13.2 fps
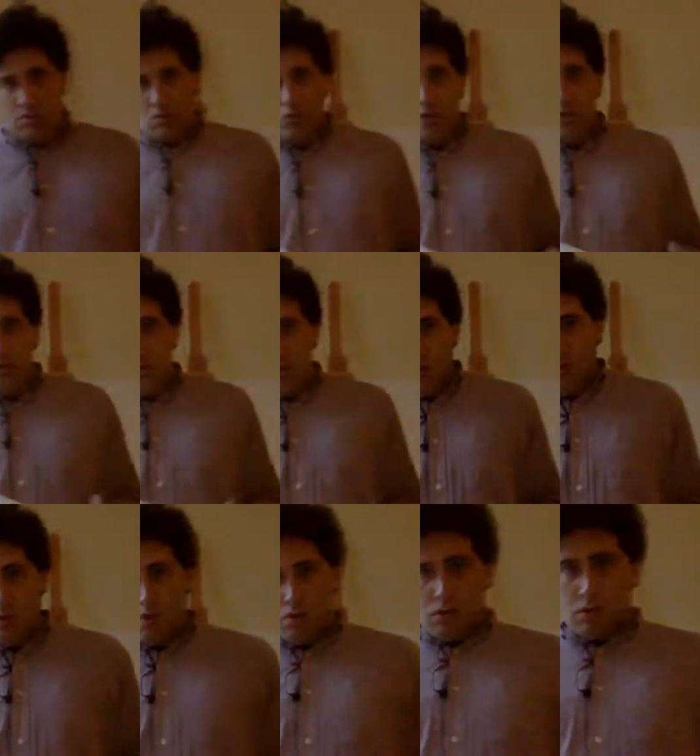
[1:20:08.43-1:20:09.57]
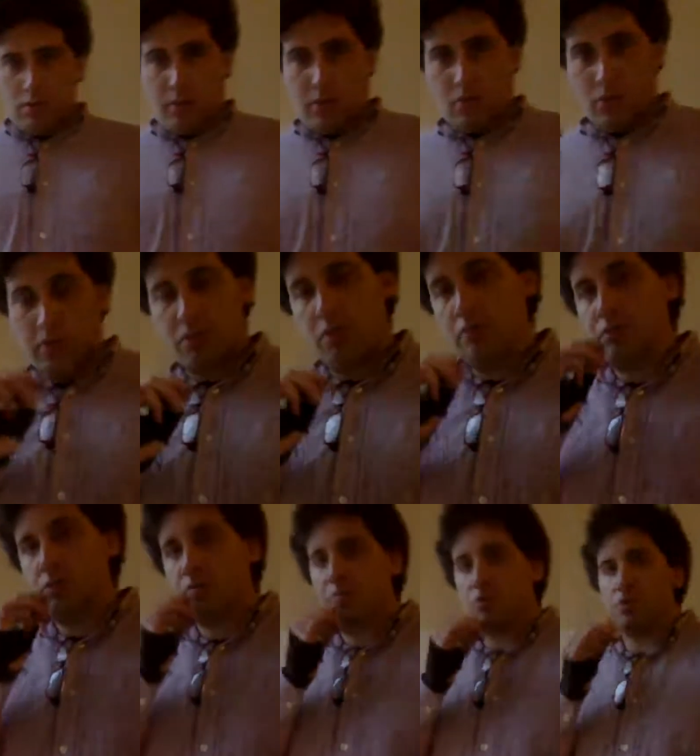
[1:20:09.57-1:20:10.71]
we know that a
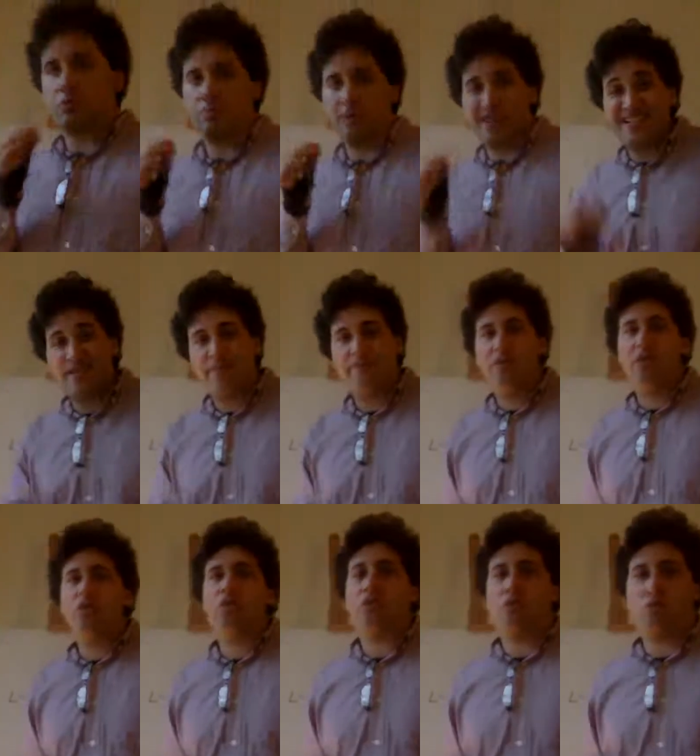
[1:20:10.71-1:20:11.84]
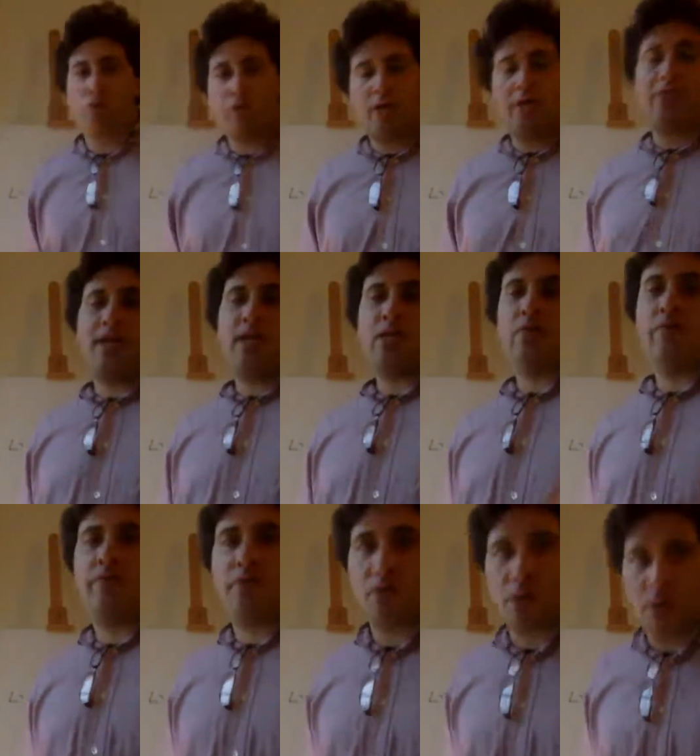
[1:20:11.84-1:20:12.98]
risk-averse person, by definition, will not take a
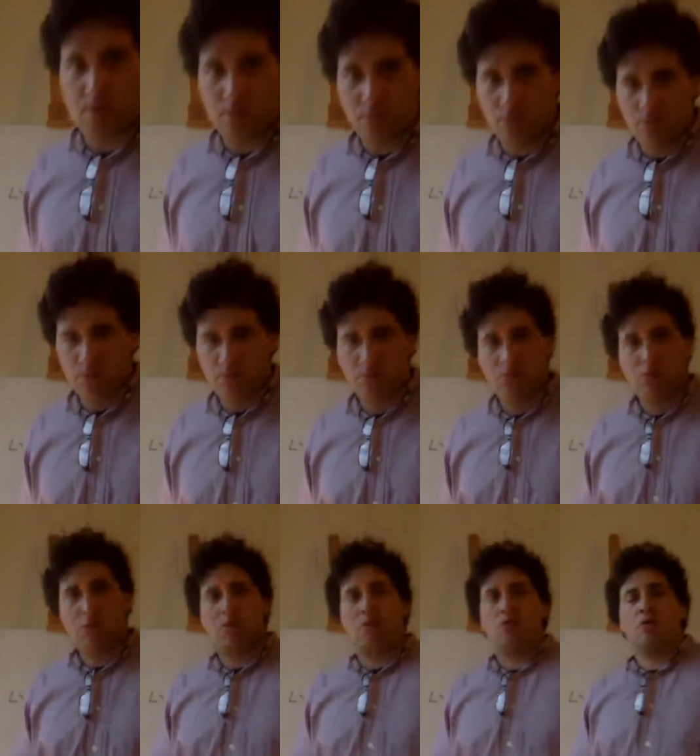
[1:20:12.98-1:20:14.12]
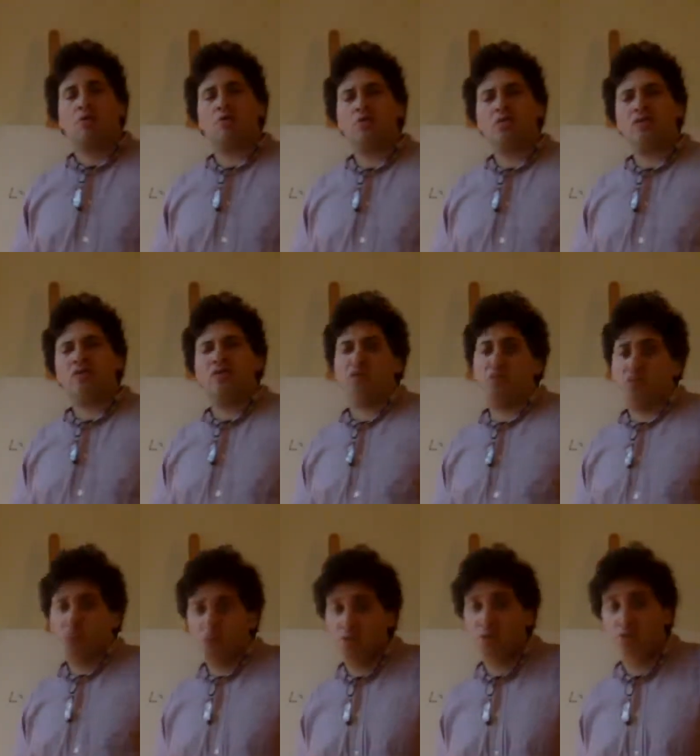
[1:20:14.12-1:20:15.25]
fair gamble. A risk-averse
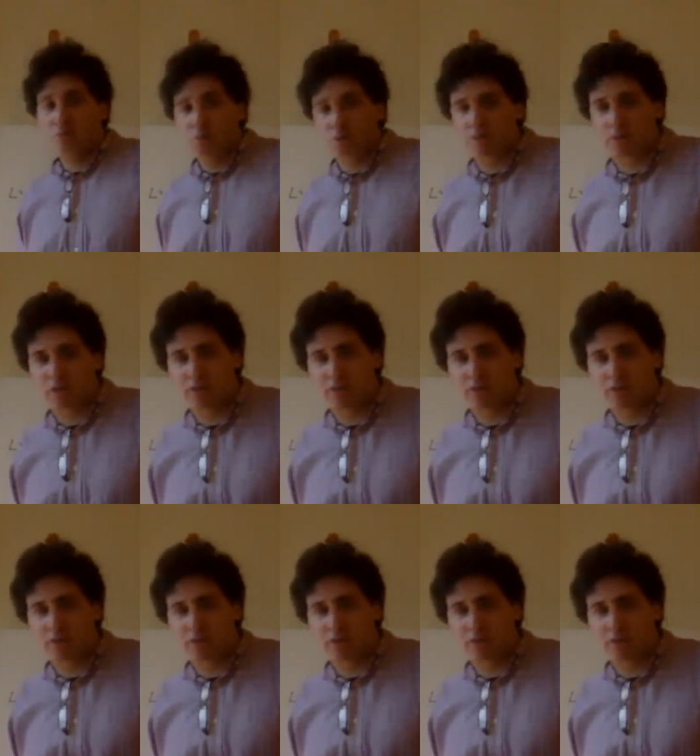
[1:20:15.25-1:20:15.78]
person, almost by